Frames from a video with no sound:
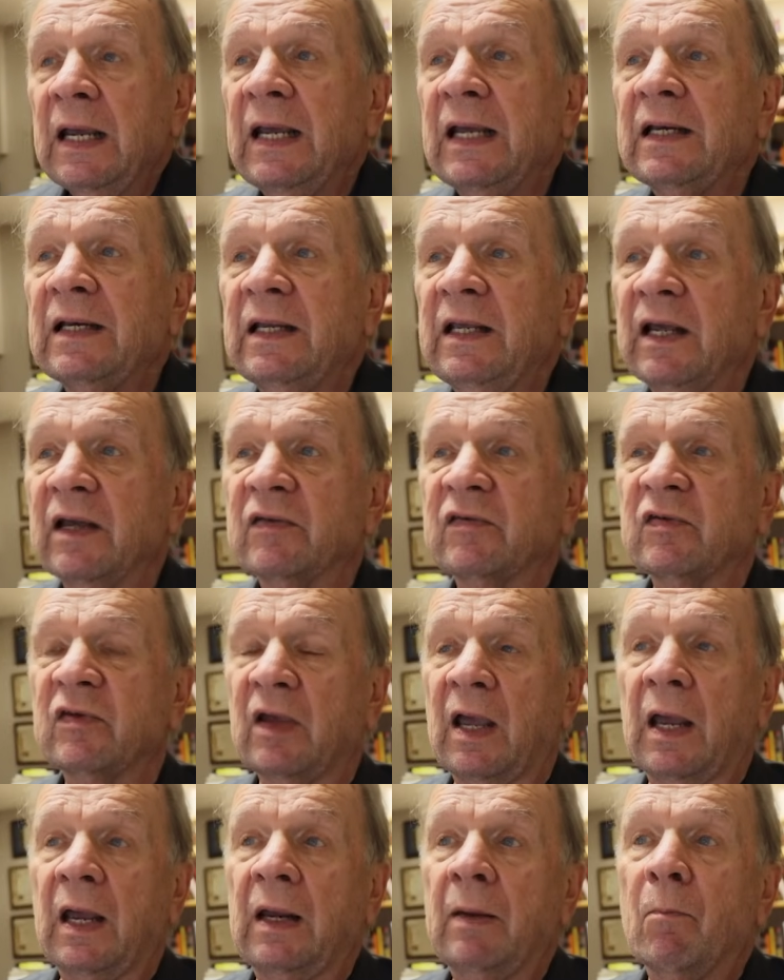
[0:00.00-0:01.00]
it gets
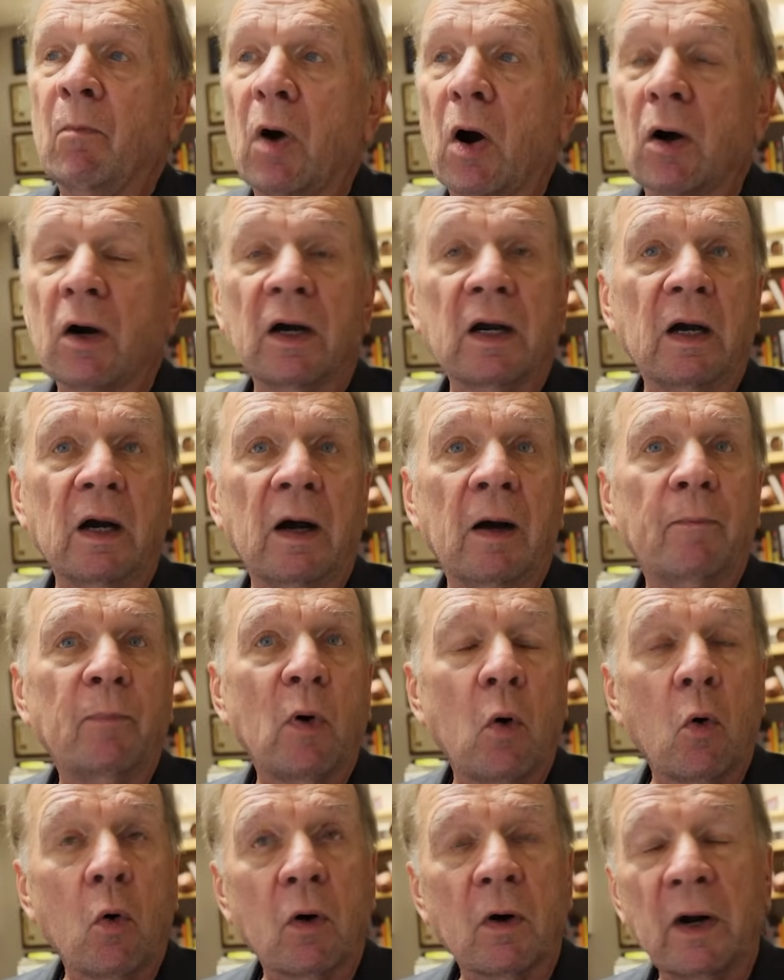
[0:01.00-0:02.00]
a
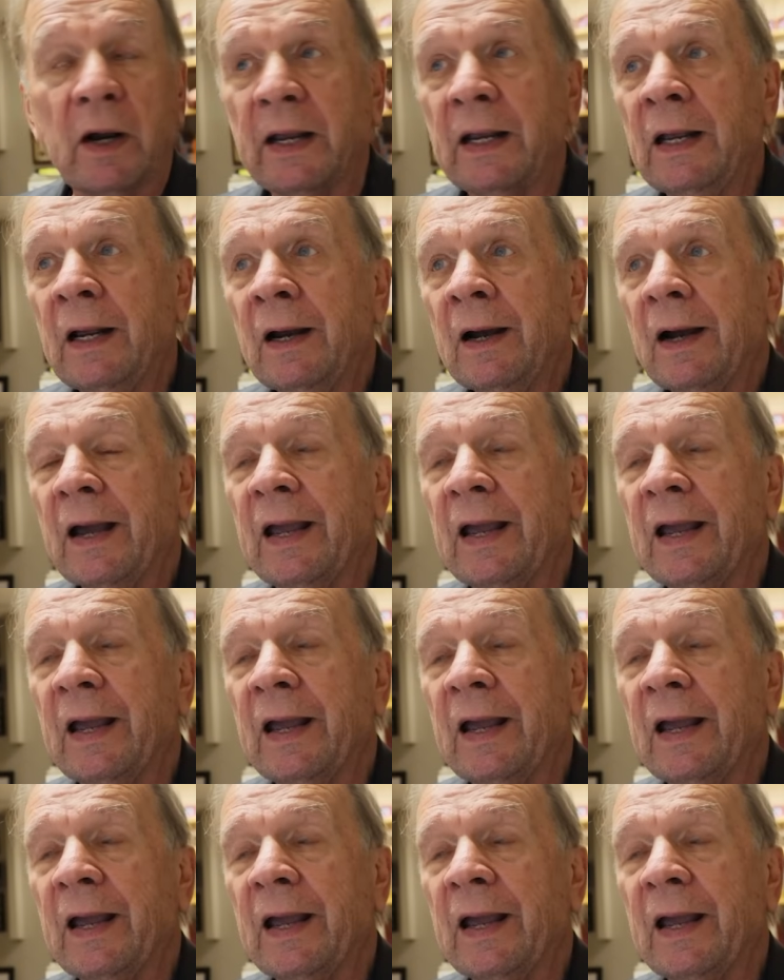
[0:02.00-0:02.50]
markup or a,